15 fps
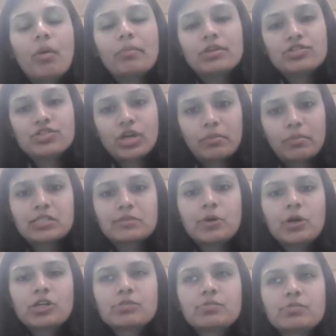Robin Sharma's
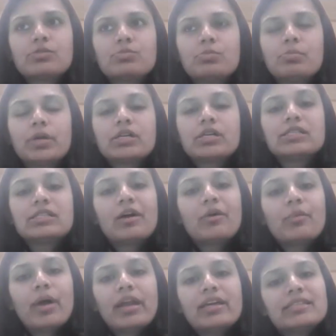books, because they
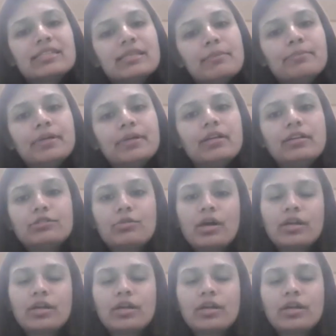are very simple